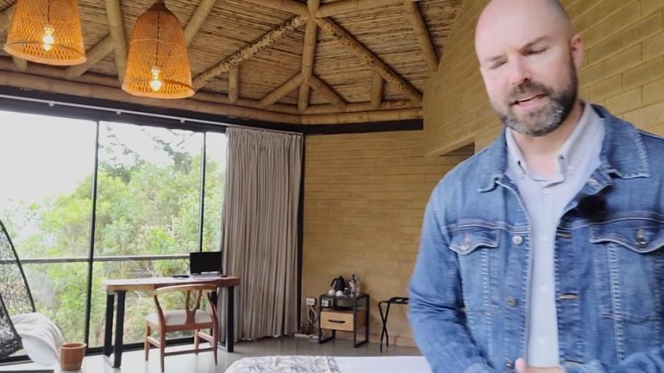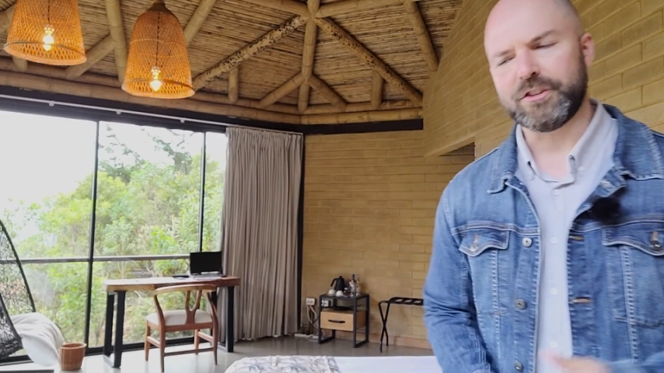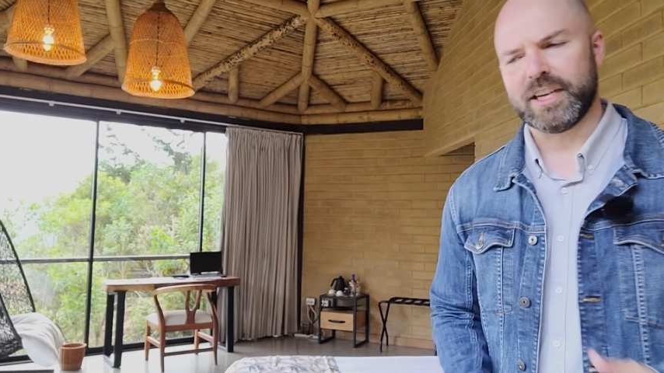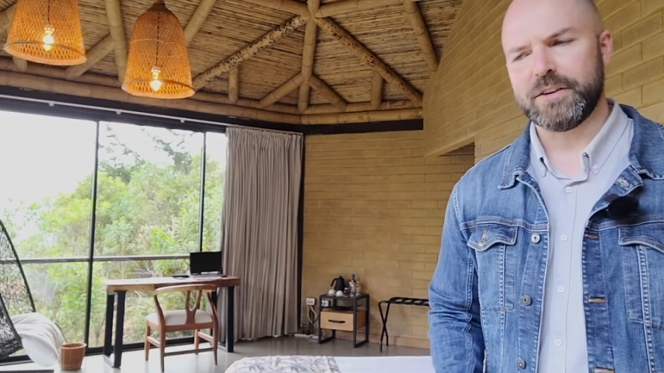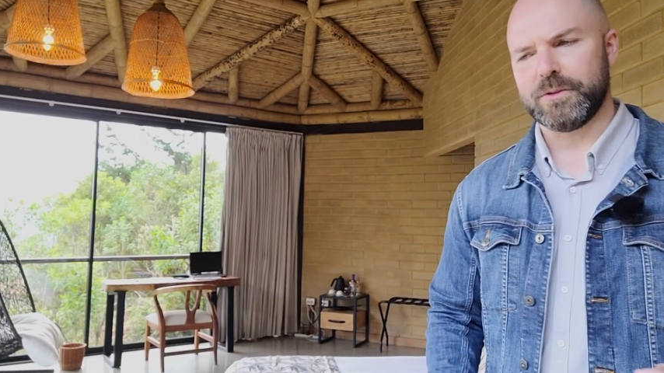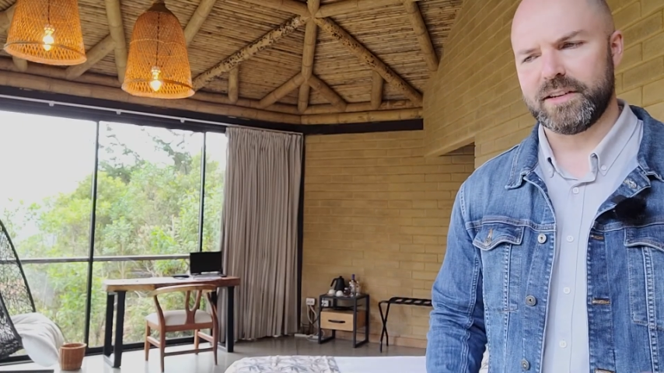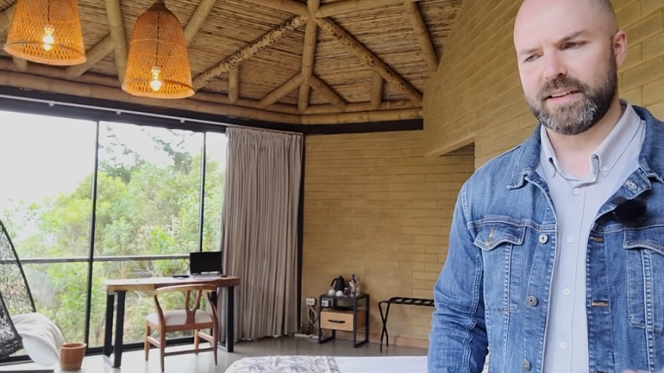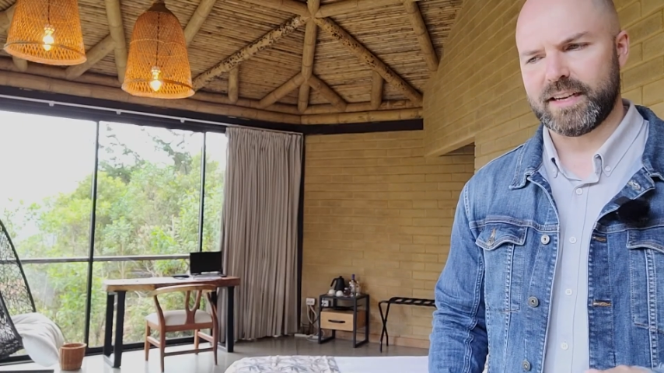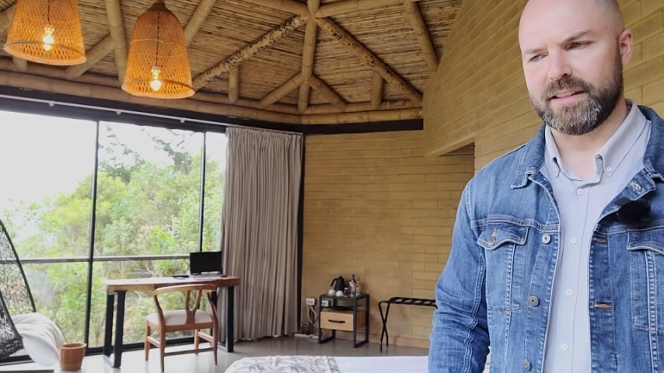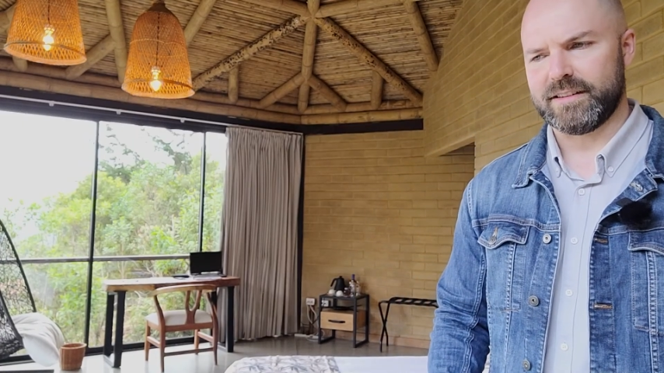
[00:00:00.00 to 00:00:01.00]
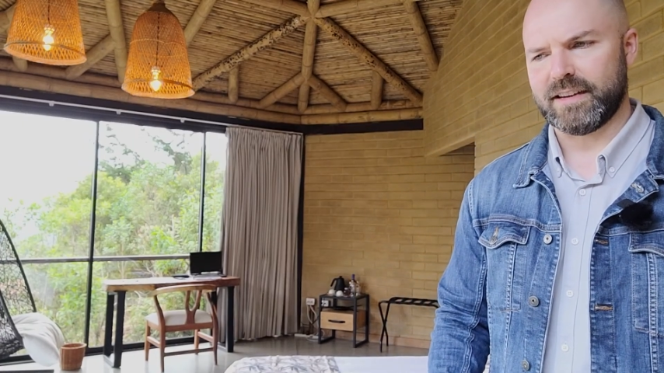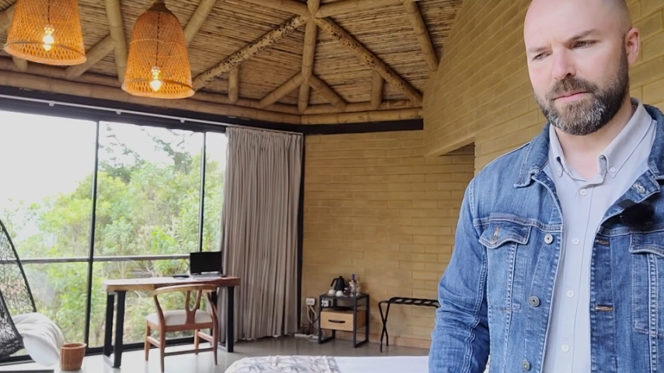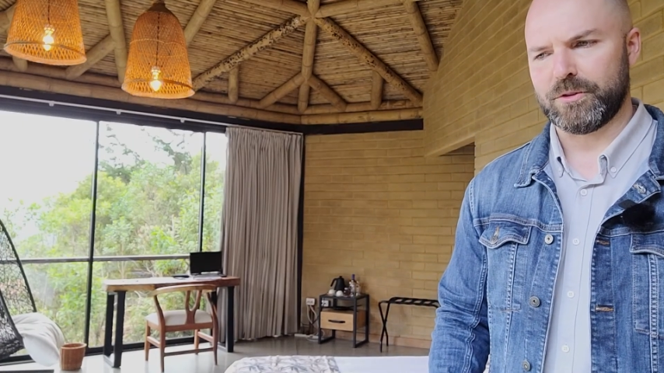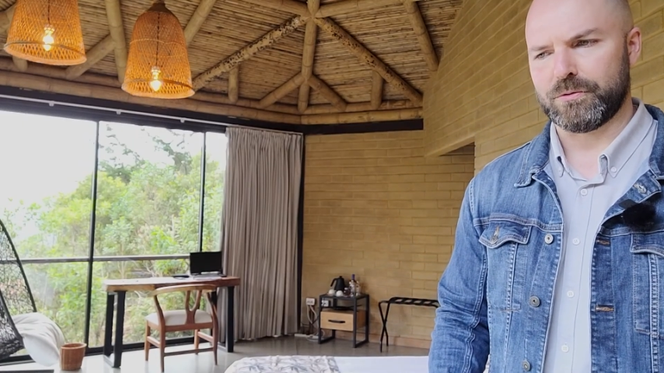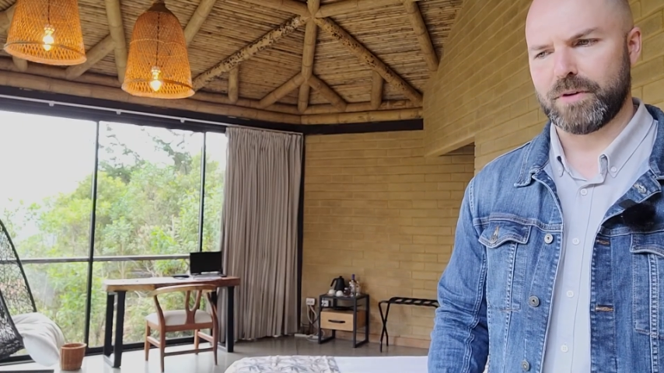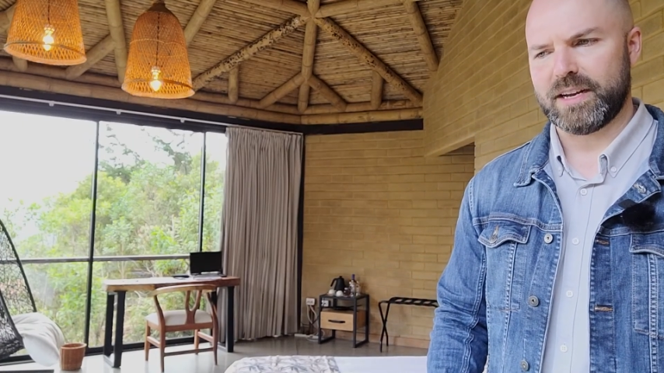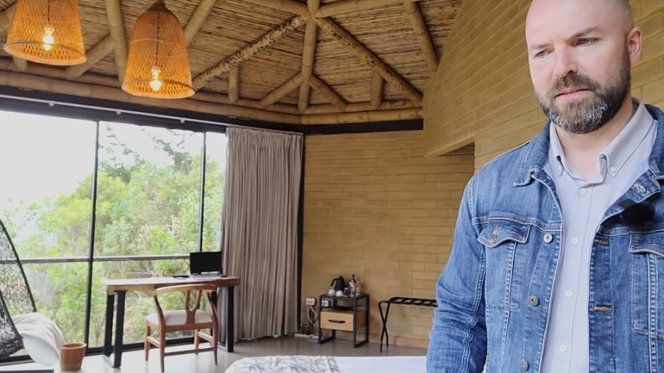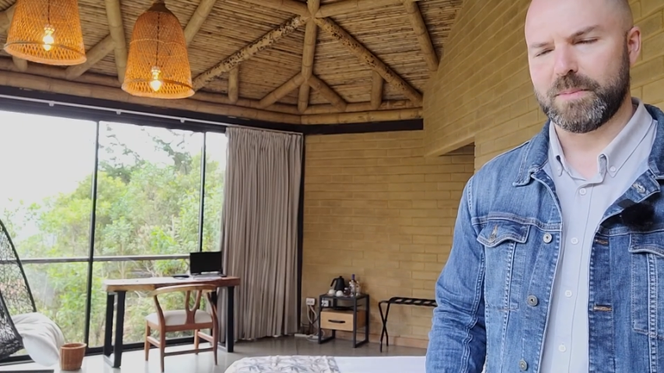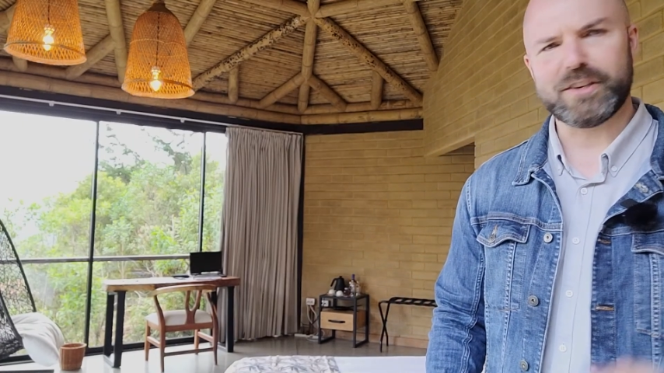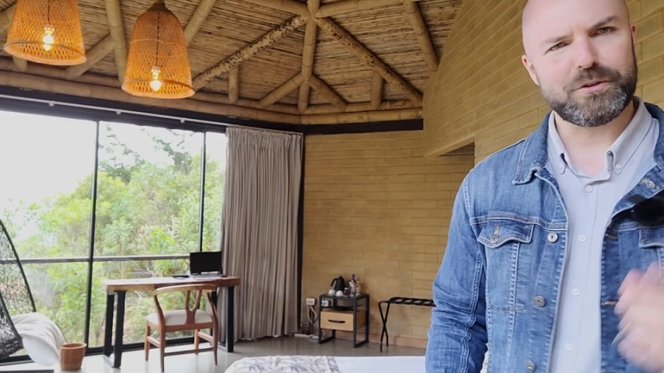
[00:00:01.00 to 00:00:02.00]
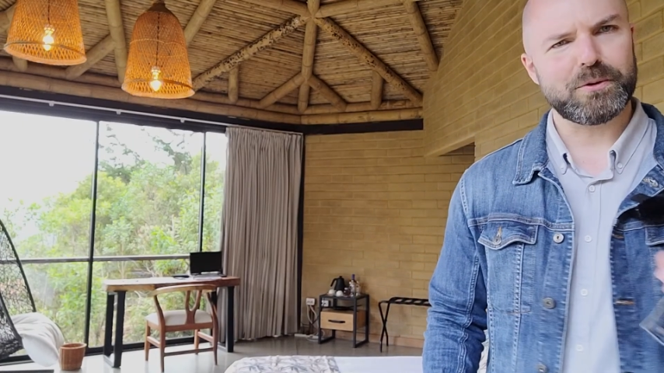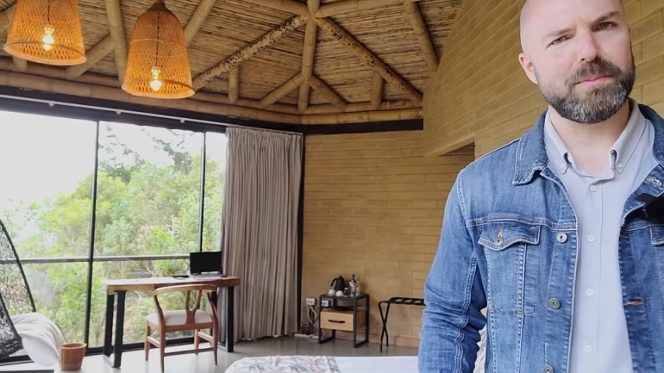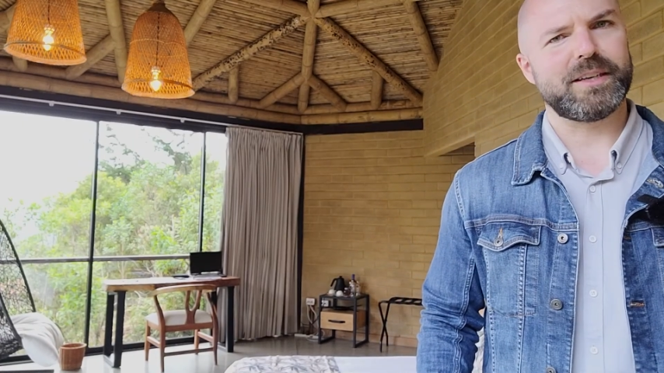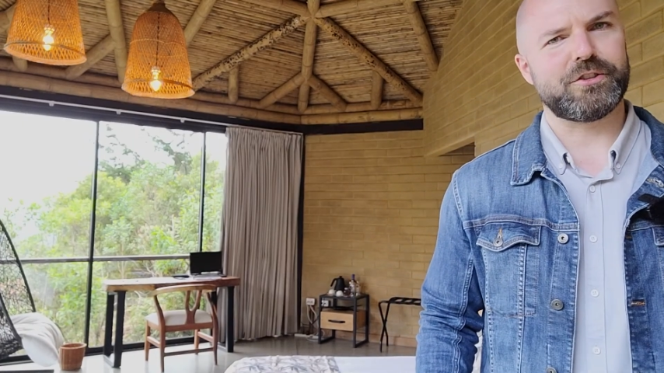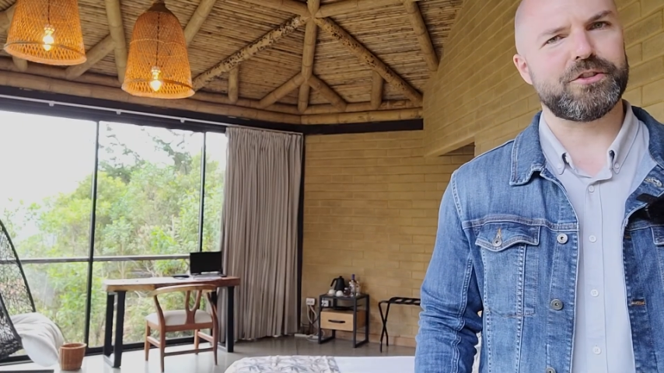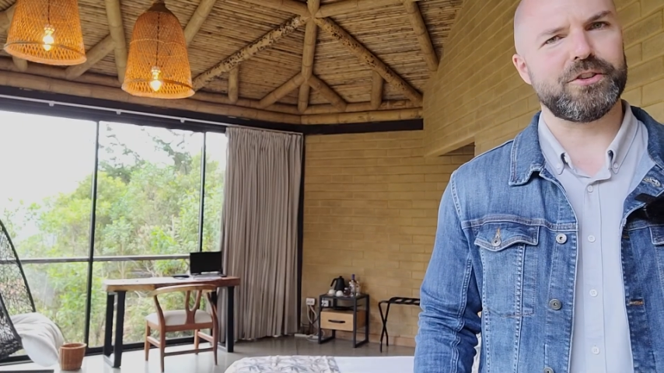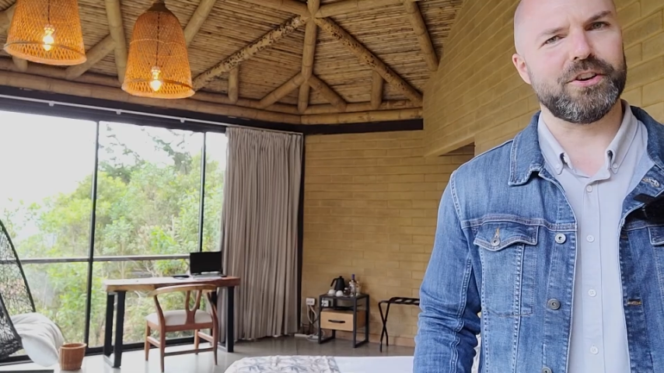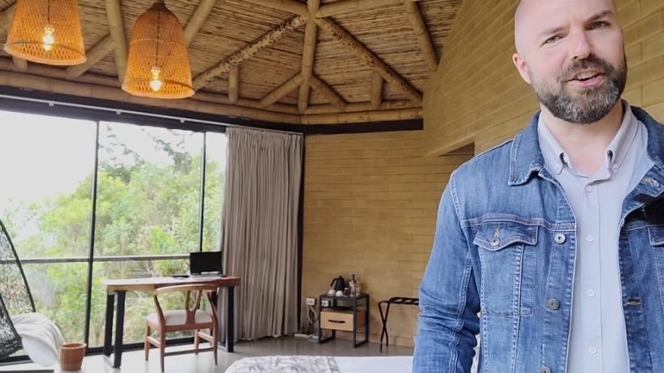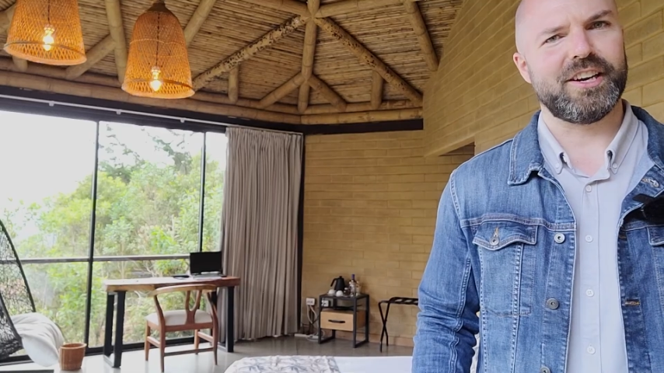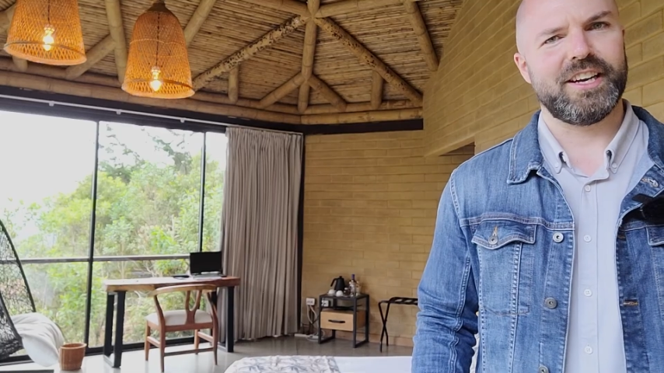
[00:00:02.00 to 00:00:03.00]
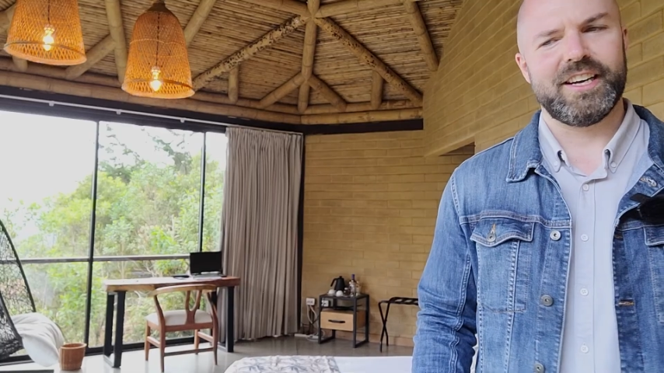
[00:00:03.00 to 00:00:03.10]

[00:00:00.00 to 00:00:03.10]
Actually, I know the date and the time is right, but I just want to make sure.